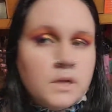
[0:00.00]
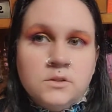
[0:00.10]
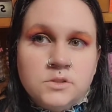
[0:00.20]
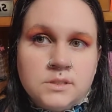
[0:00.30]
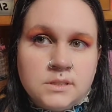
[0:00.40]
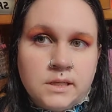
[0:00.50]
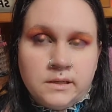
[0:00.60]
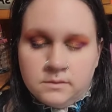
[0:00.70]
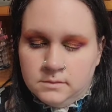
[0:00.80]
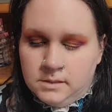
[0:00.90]

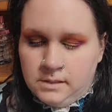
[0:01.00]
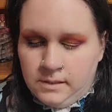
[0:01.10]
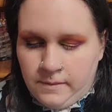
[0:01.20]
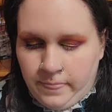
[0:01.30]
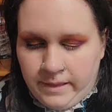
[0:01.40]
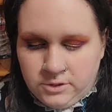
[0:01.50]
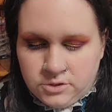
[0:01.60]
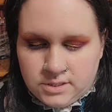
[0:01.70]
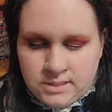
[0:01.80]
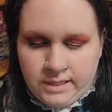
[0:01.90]
Interesting.
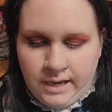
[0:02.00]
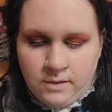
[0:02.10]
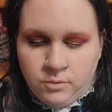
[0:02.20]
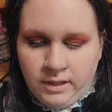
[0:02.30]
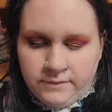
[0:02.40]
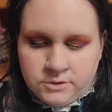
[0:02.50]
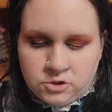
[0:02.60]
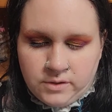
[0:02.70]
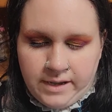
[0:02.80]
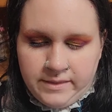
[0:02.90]
I will have
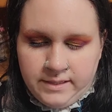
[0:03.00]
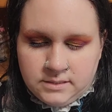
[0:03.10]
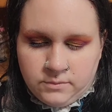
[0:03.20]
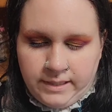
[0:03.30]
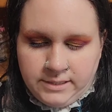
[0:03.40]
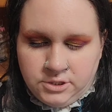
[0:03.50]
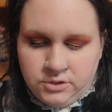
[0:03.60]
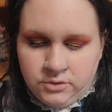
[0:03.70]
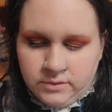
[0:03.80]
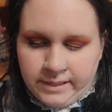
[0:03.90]
to try this when I
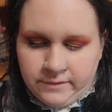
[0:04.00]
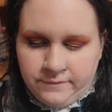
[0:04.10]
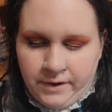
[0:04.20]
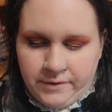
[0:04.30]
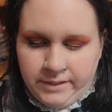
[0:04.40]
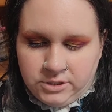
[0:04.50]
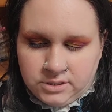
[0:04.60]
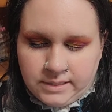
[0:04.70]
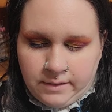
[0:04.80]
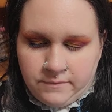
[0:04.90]
do like a very
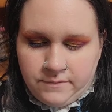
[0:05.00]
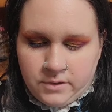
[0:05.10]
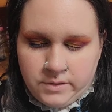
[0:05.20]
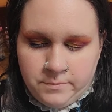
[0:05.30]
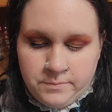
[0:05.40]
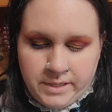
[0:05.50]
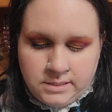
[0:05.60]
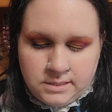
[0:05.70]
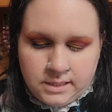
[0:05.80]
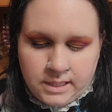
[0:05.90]

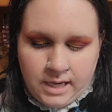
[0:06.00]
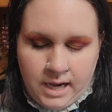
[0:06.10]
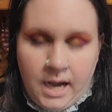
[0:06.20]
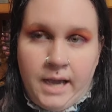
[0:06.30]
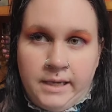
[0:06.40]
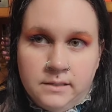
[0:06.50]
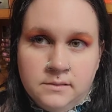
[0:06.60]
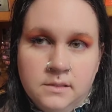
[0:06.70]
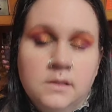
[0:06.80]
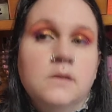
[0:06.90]
basic eye,